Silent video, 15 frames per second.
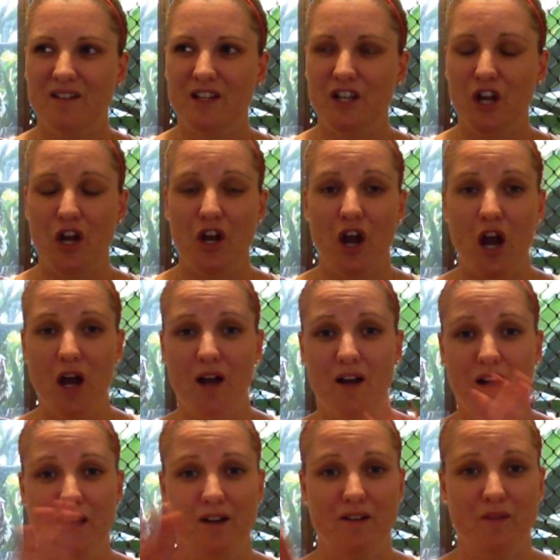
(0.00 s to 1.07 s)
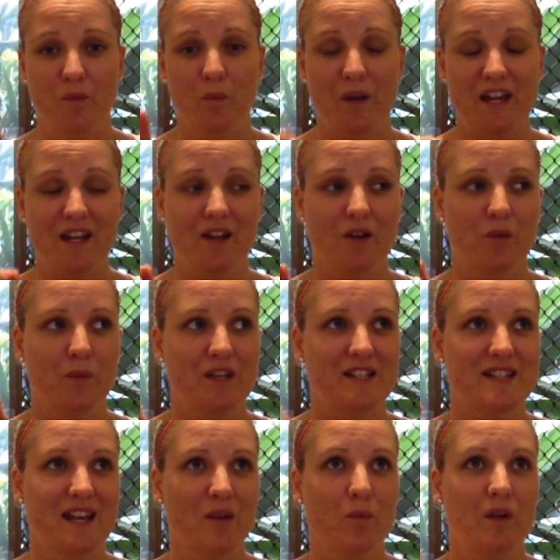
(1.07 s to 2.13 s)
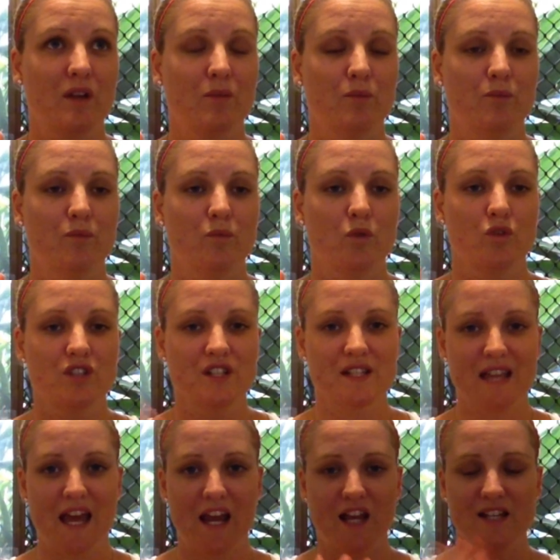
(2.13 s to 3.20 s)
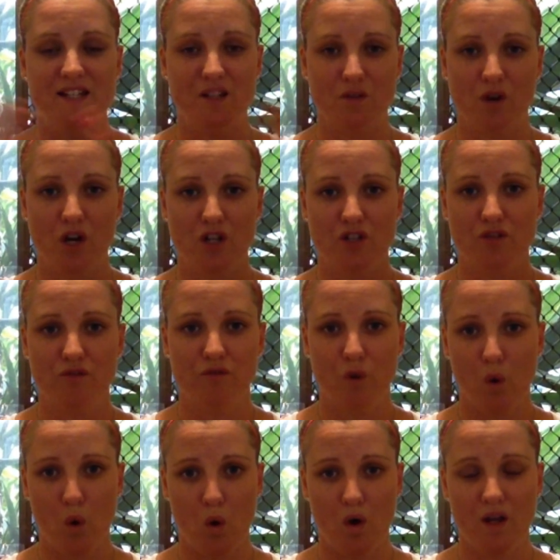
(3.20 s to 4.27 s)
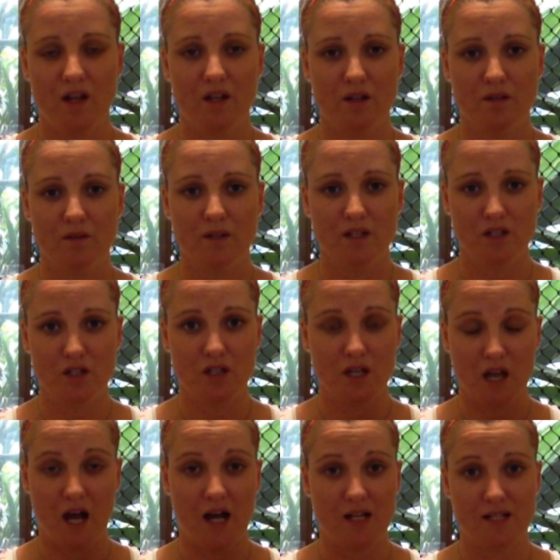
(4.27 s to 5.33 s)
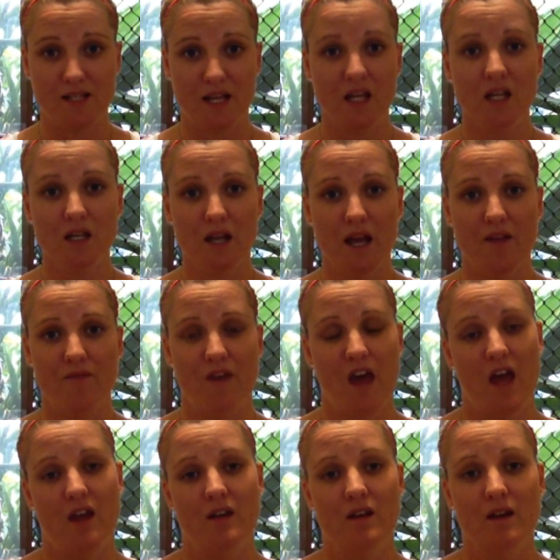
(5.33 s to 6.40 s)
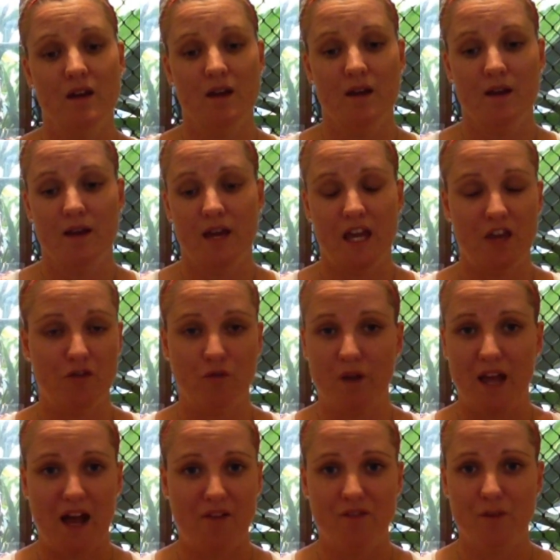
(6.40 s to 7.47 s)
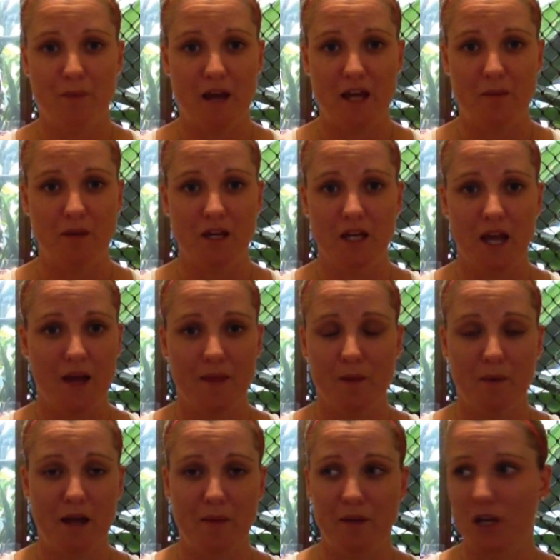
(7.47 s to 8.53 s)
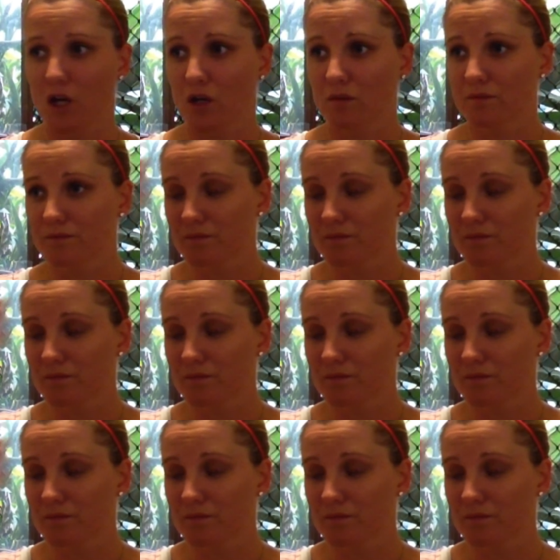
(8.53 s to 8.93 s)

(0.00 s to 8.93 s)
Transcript: you know, we said we'll just get a 0 to 4 car seat, and then if we have the baby and the baby,